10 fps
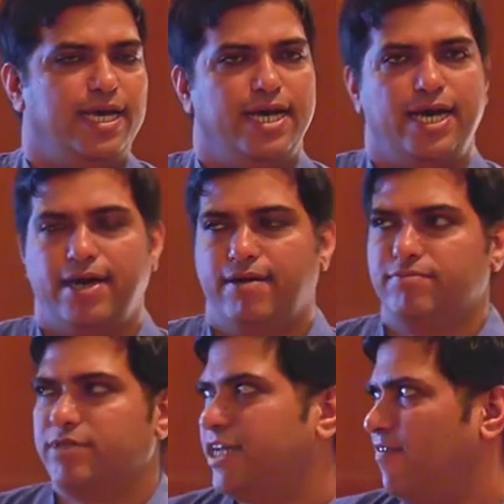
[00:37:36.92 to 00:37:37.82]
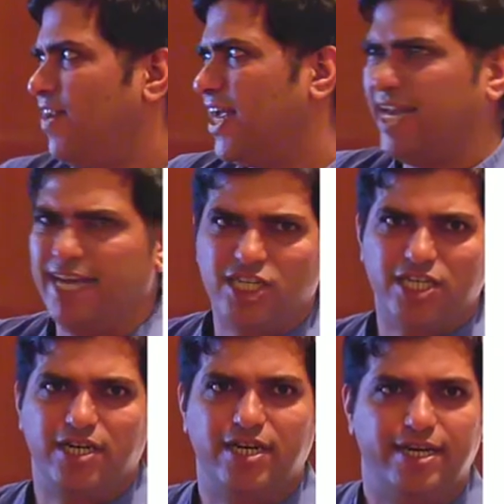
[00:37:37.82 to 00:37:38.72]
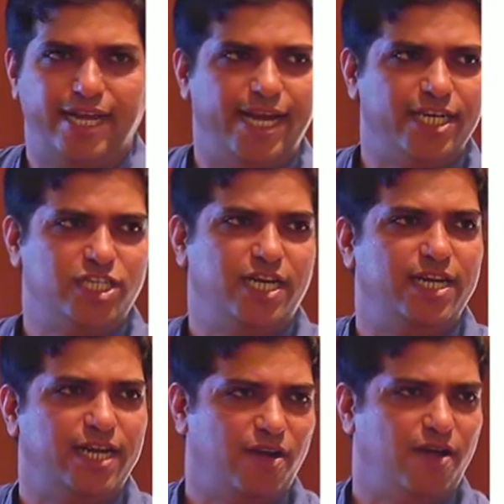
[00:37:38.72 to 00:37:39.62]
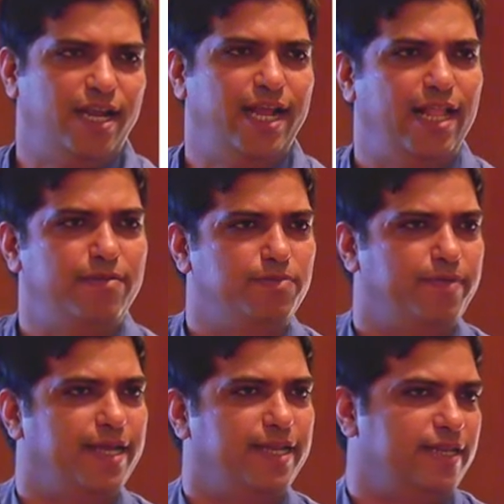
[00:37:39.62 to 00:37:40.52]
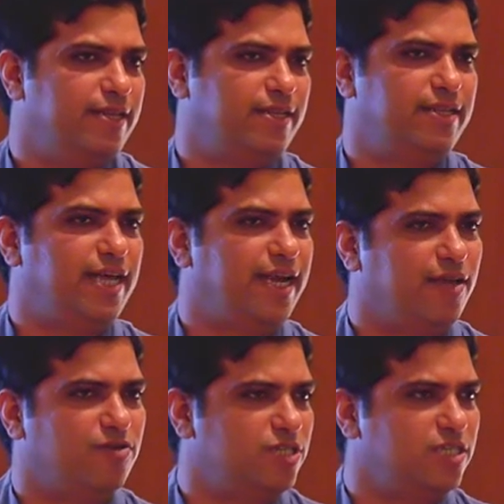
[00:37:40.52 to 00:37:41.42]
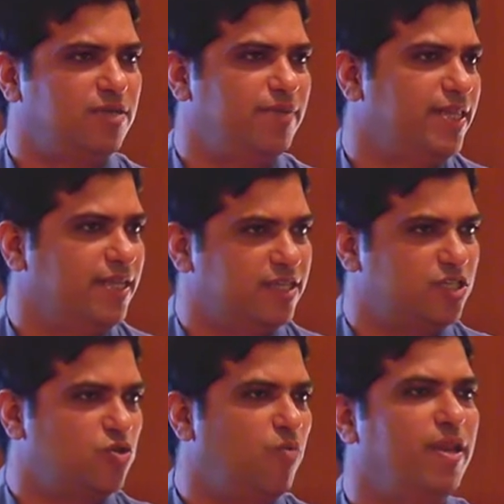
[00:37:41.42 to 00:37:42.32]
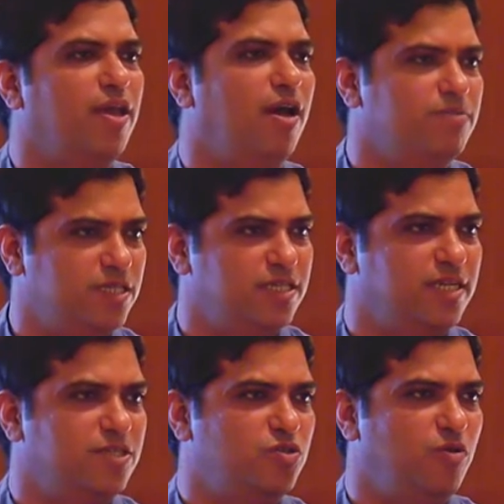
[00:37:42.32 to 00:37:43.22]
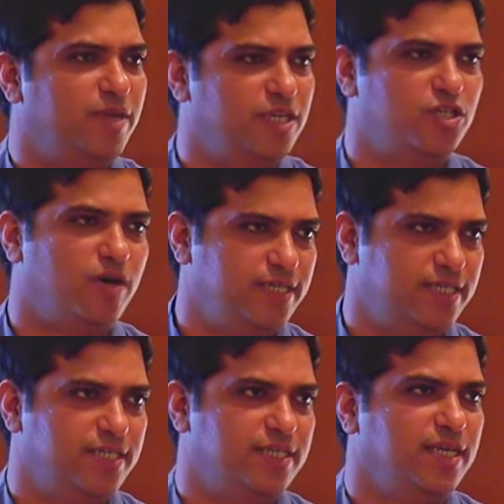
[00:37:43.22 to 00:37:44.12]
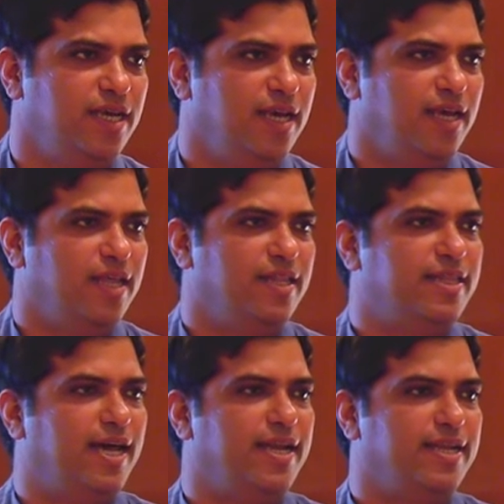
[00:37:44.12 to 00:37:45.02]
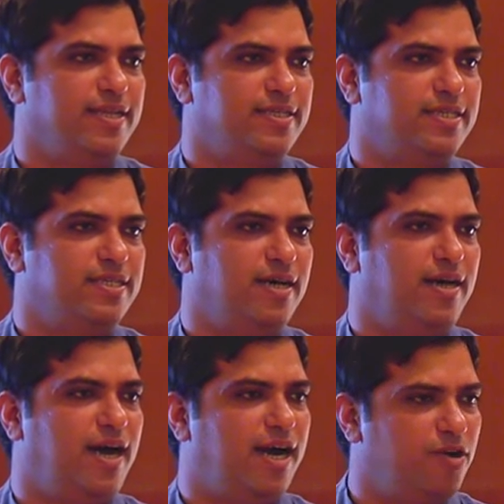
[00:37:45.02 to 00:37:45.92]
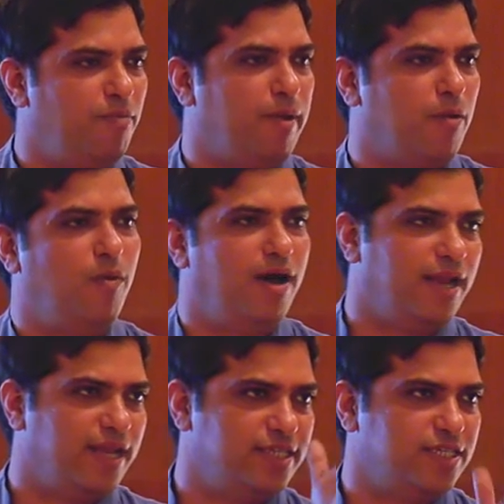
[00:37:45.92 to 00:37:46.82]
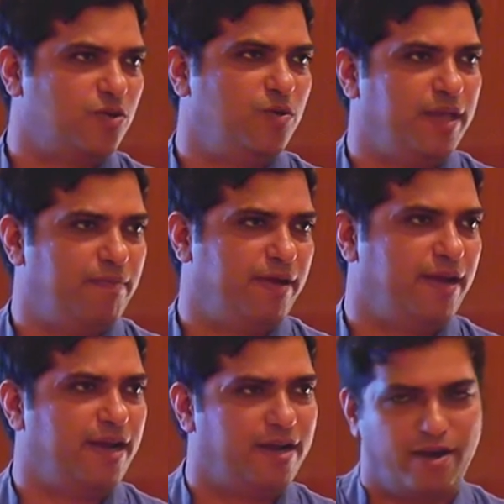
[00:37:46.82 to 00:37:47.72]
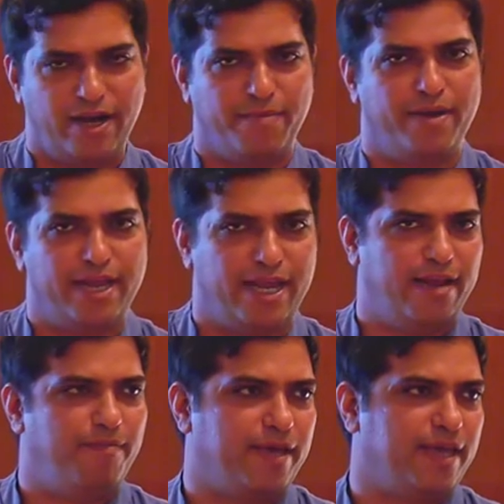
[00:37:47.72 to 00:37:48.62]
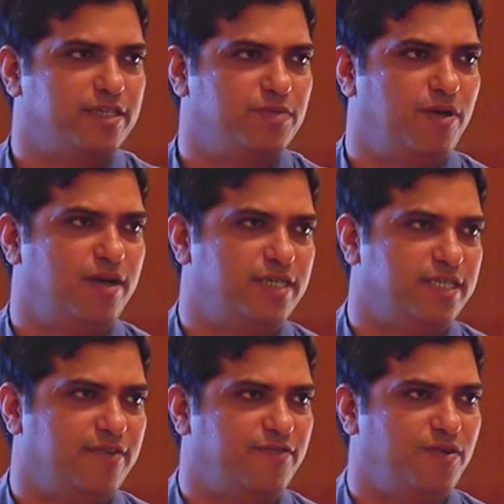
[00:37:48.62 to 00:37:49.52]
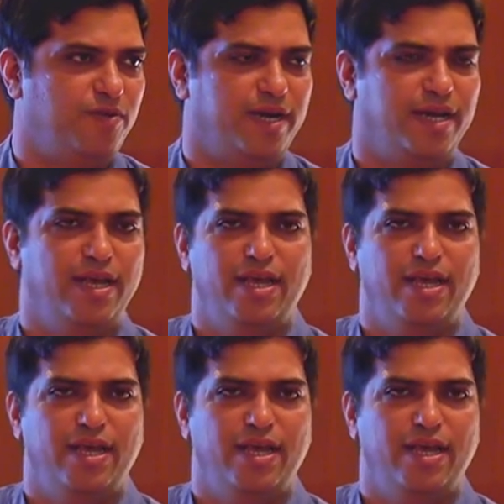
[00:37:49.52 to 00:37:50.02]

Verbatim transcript: um, stuff like data, shader and all that helps, but in that ecosystem, I think there's so many options and so many choices that it's uh, hard to pick one and just go deeper in it. You ultimately end up picking smaller stuff to do it.